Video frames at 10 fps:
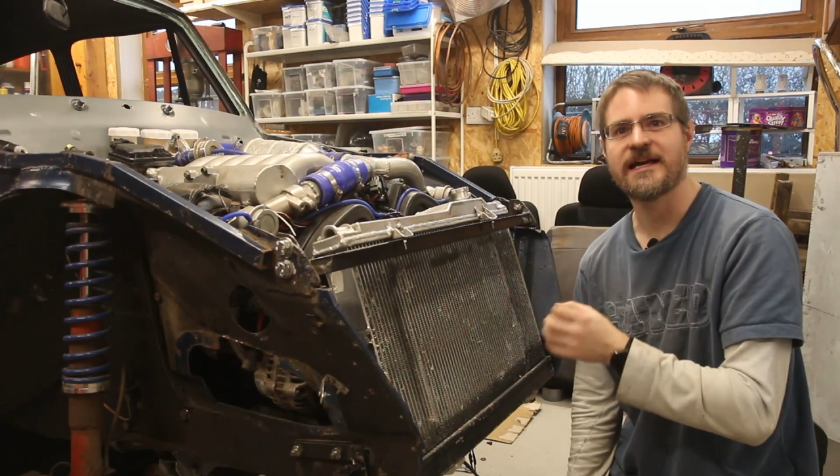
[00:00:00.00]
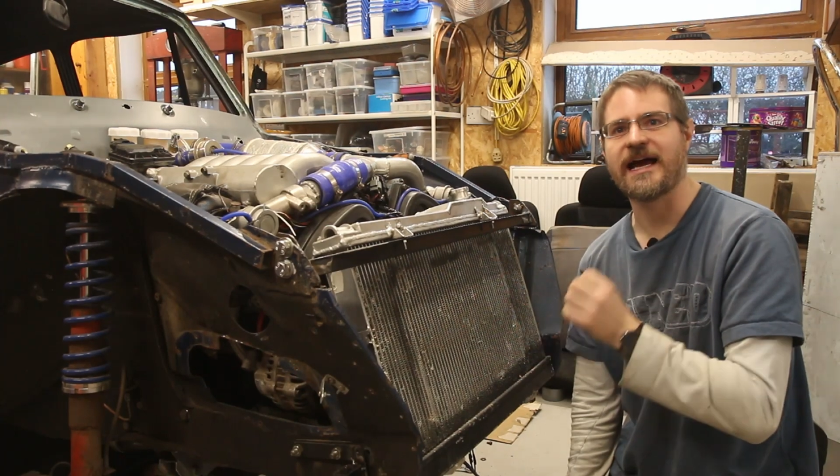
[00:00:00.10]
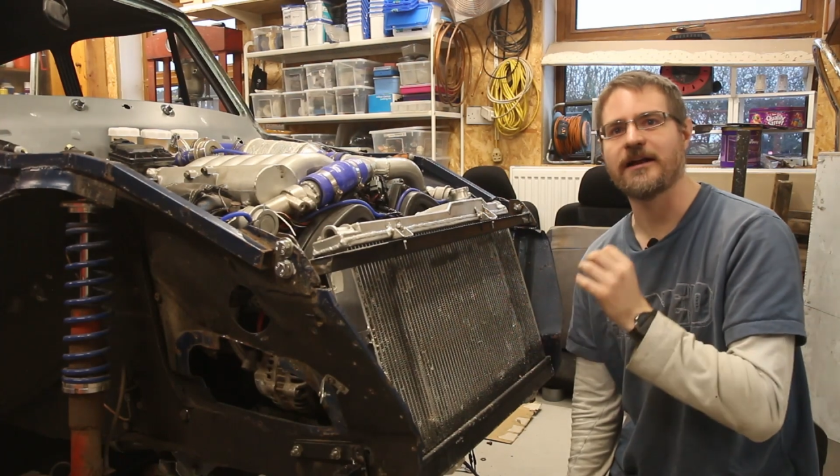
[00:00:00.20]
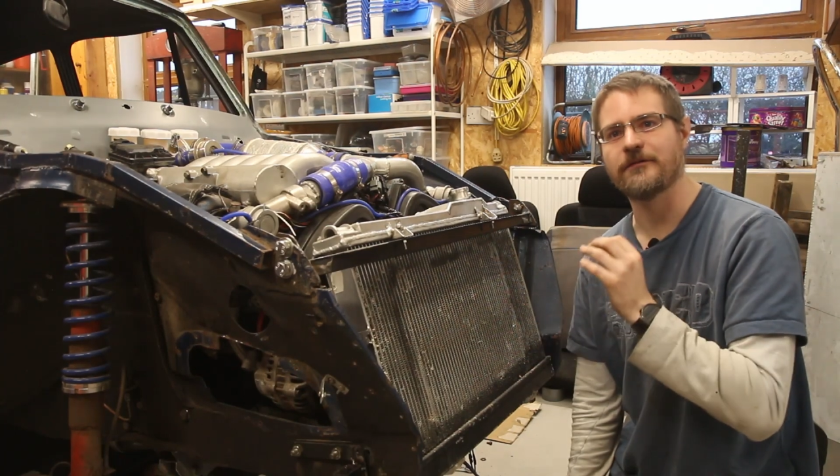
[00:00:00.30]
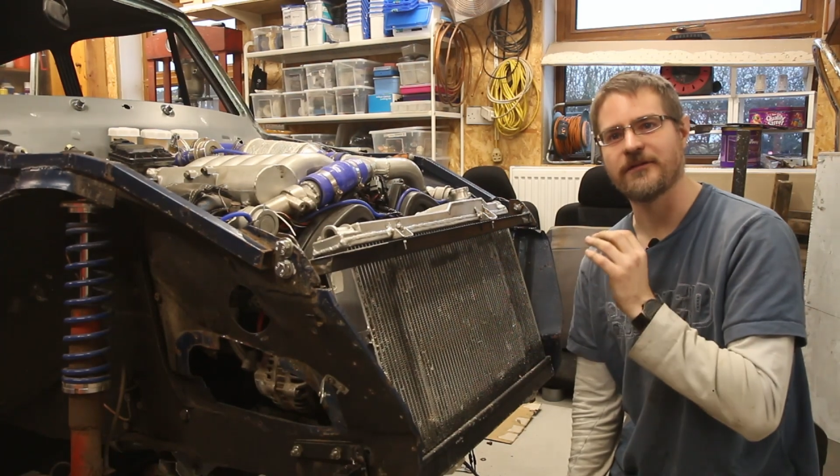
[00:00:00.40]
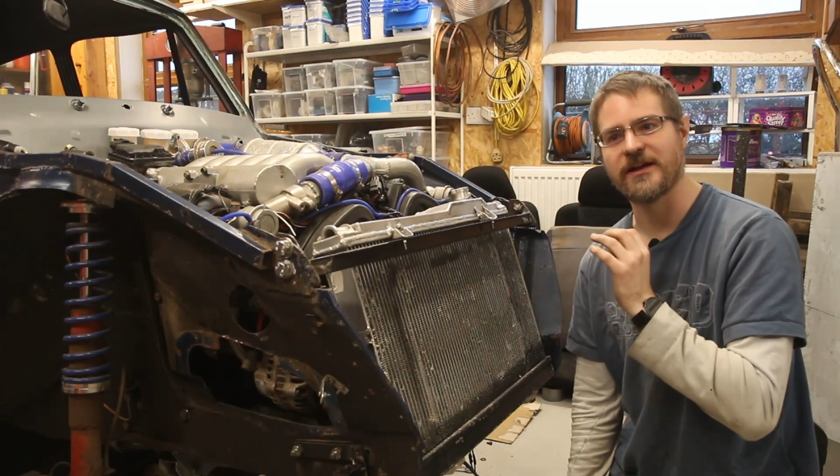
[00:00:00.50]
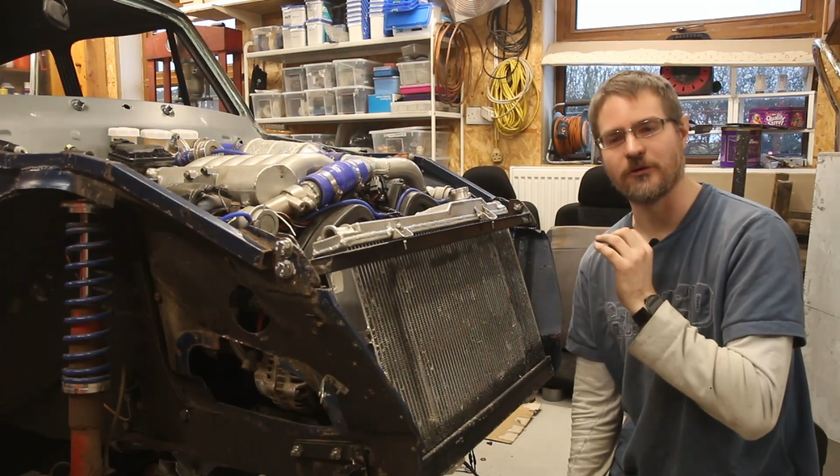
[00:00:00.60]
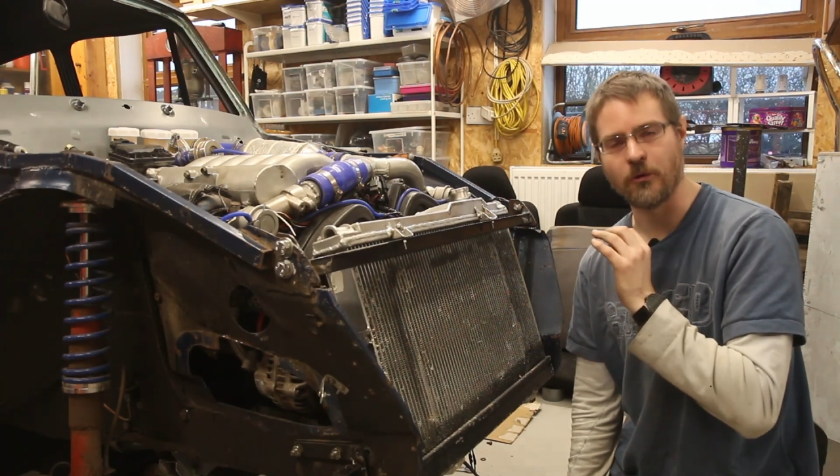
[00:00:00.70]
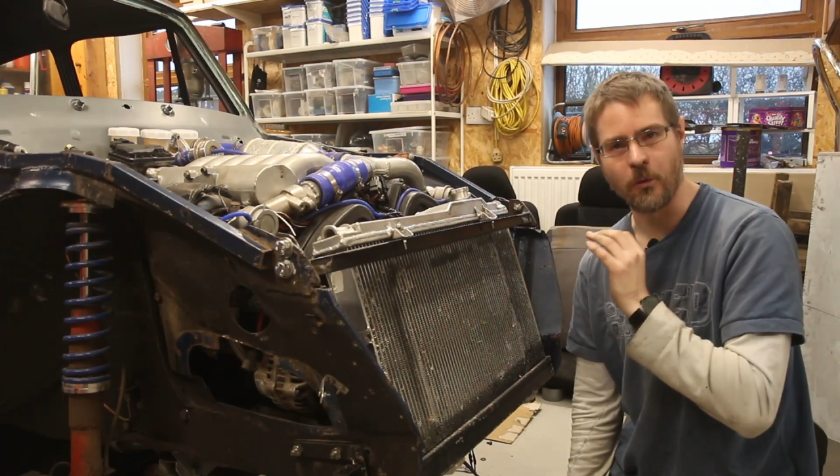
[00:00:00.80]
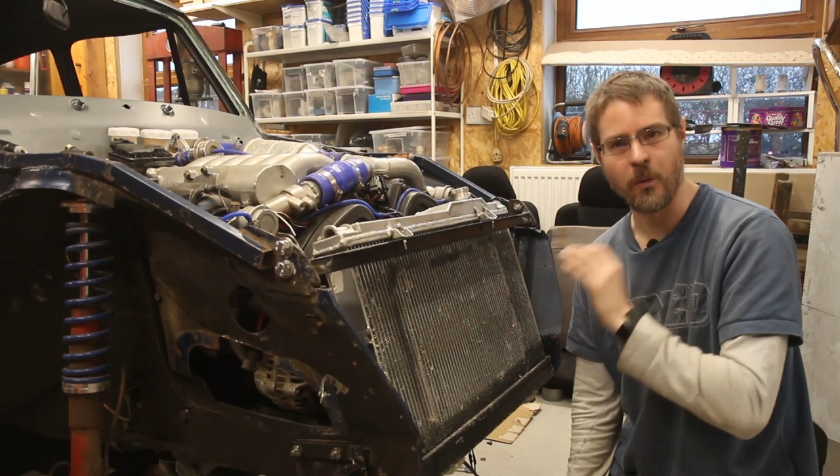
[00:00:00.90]
and I've then
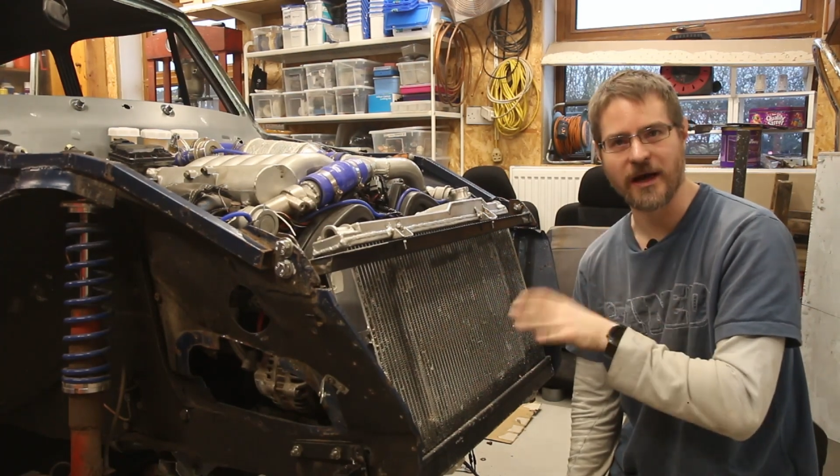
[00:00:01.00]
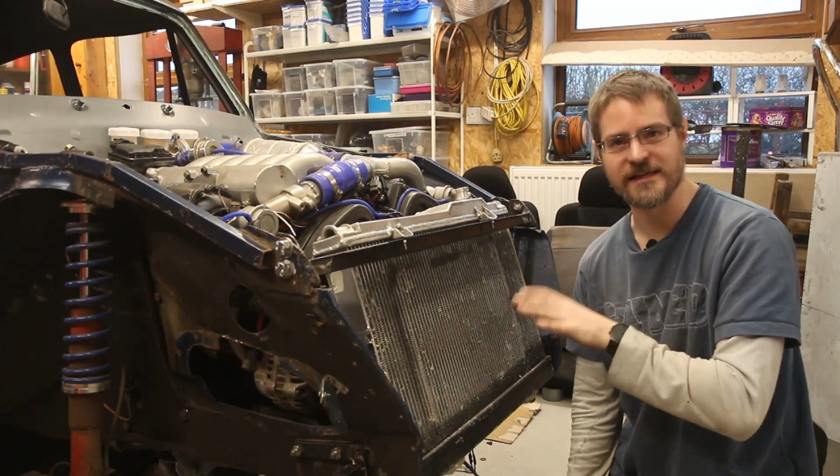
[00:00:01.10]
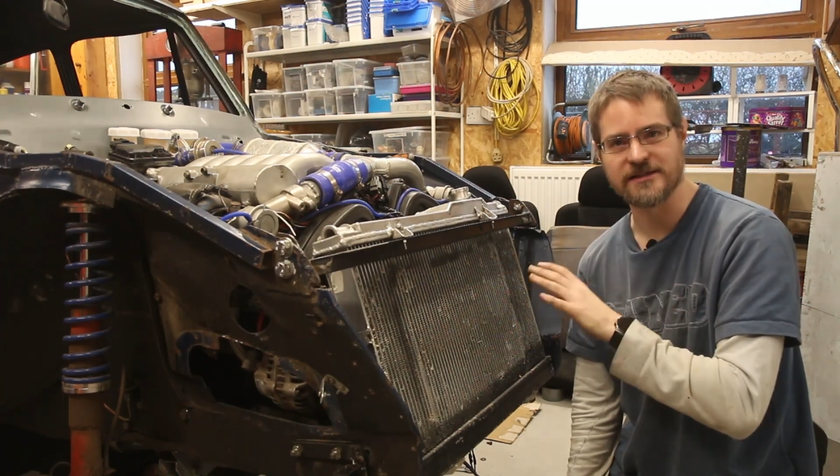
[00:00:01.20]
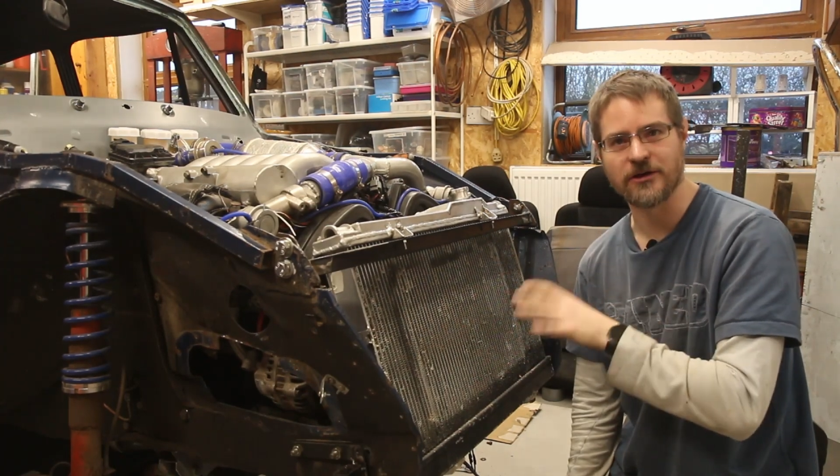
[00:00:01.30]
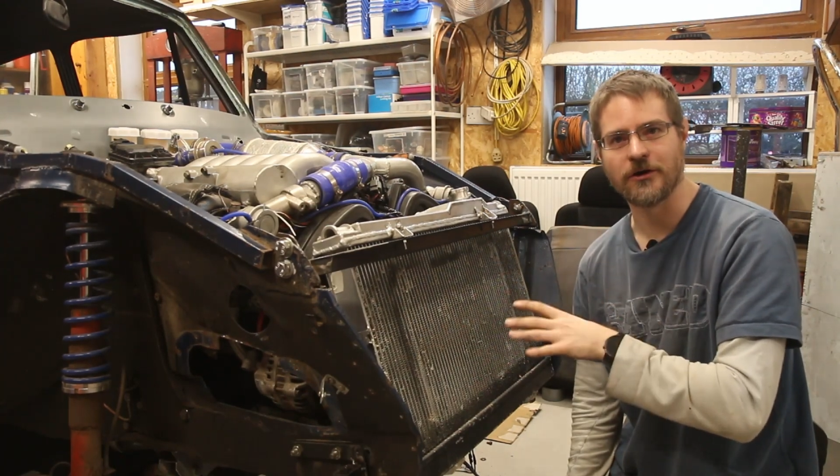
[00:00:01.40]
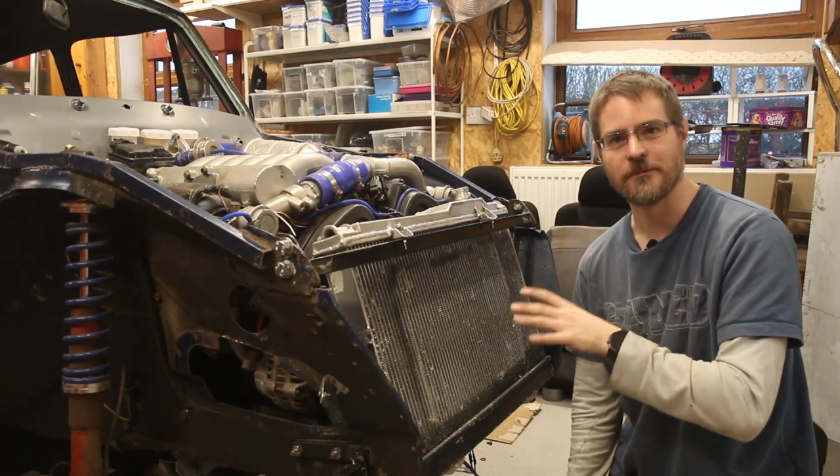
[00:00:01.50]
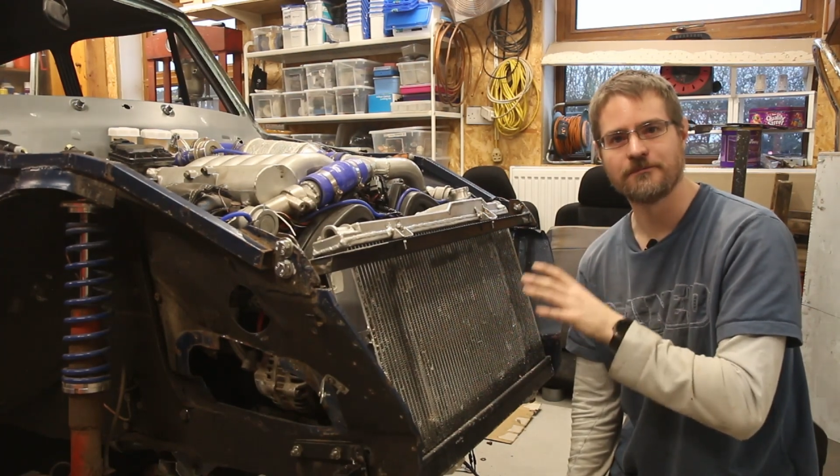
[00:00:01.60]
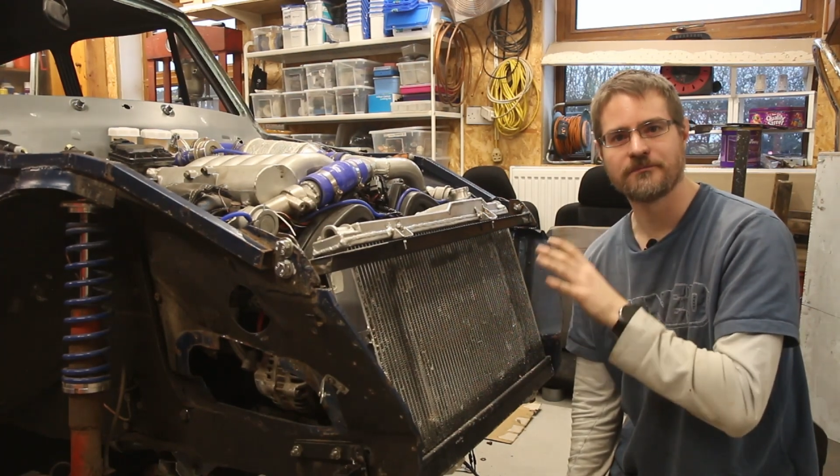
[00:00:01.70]
always got